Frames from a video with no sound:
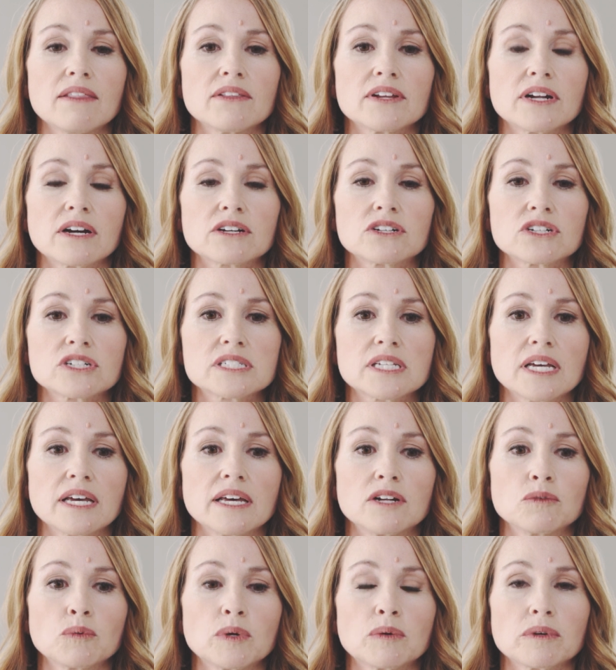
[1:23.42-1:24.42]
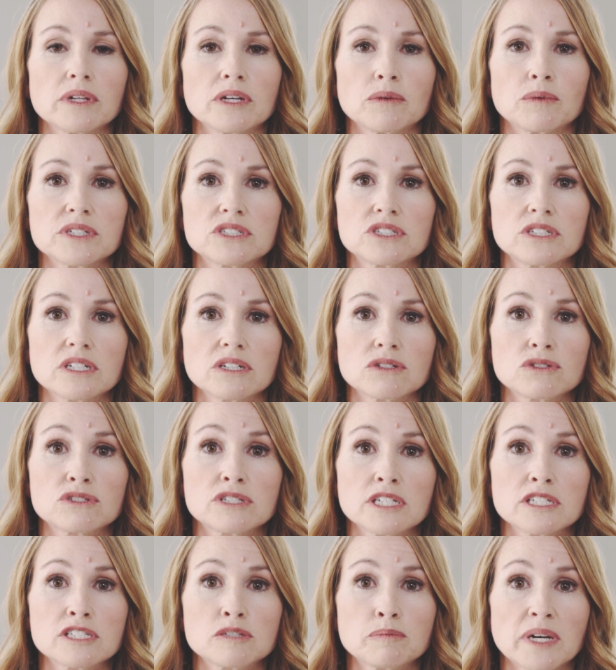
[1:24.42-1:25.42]
And the doctor said, we really want you to go
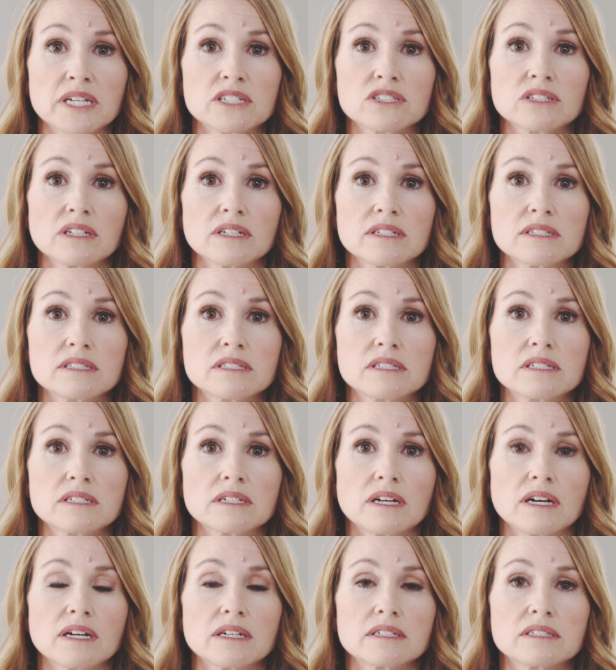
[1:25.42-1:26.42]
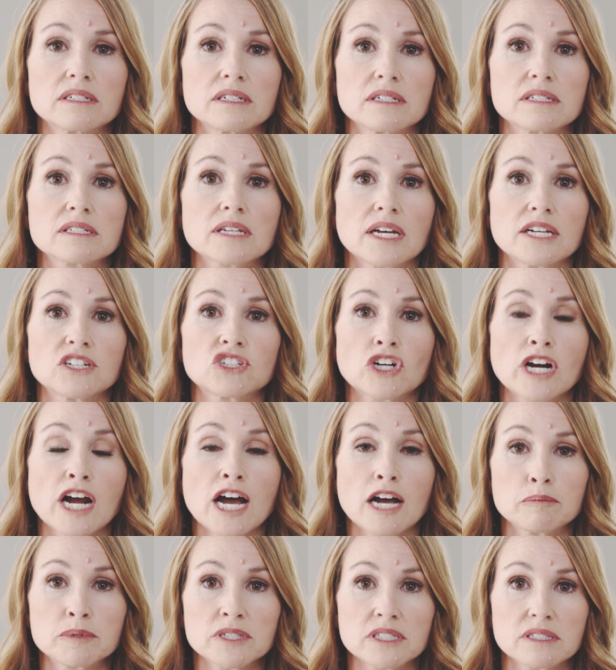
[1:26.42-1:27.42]
see a specialist to discuss your
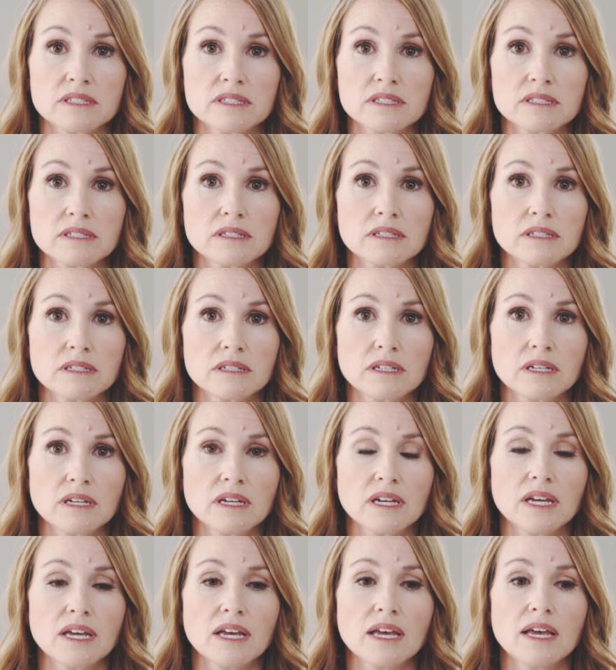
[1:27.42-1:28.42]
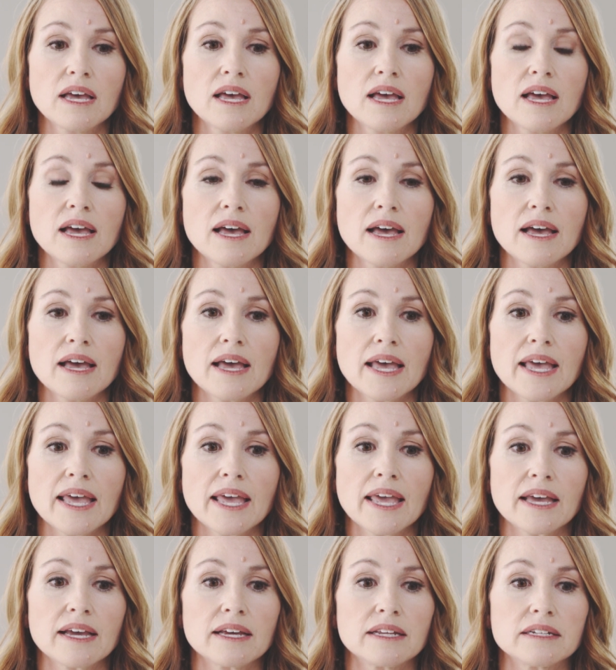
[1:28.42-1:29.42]
options.
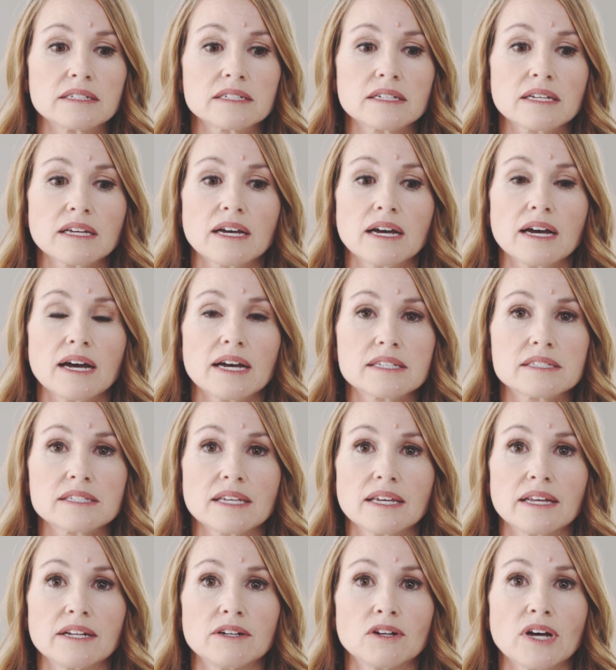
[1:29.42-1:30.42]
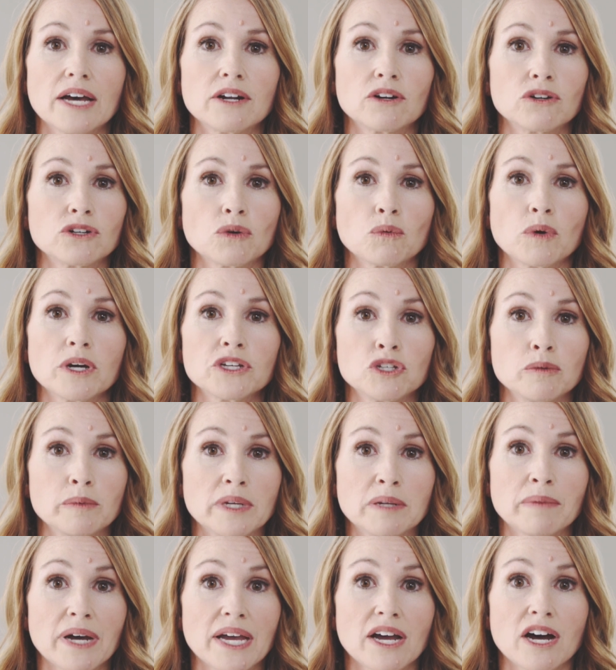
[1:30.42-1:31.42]
And I said, I don't know what you
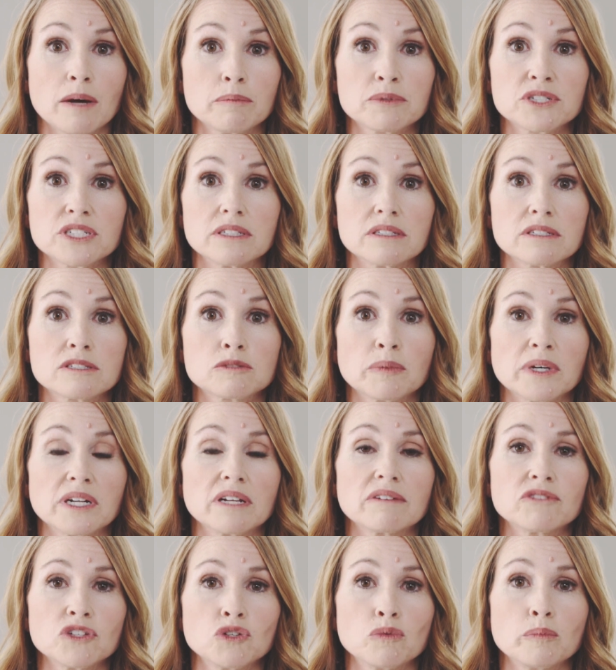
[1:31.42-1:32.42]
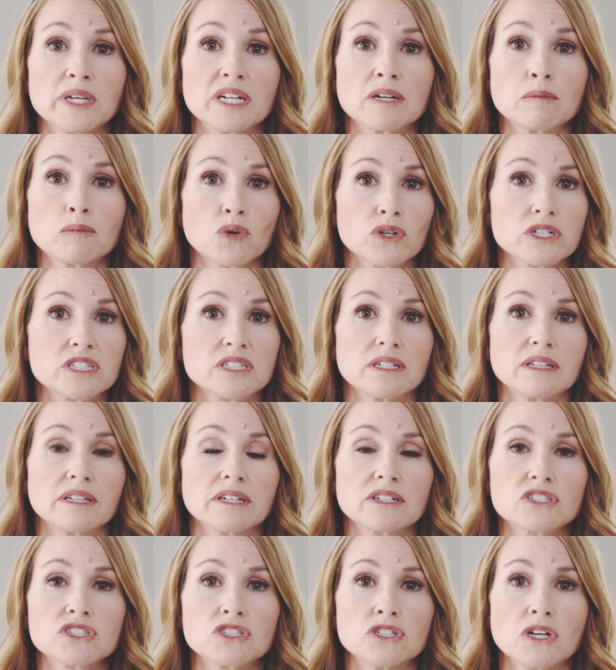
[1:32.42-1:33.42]
mean by options, but if you mean abortion,
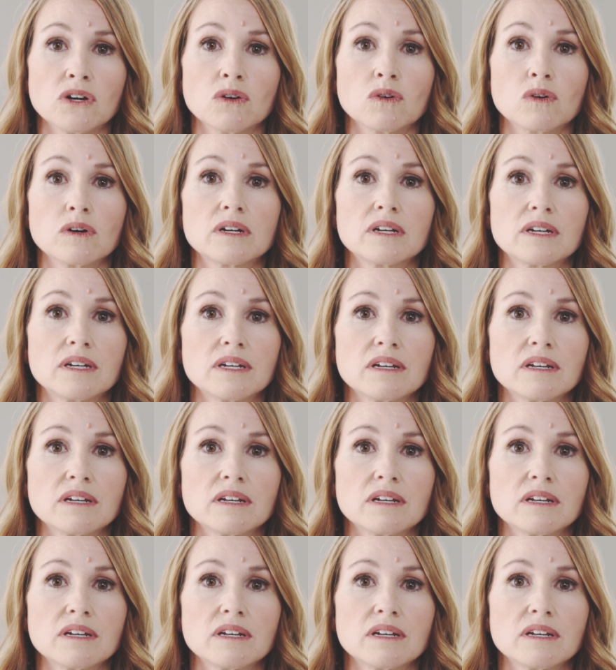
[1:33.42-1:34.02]
there's no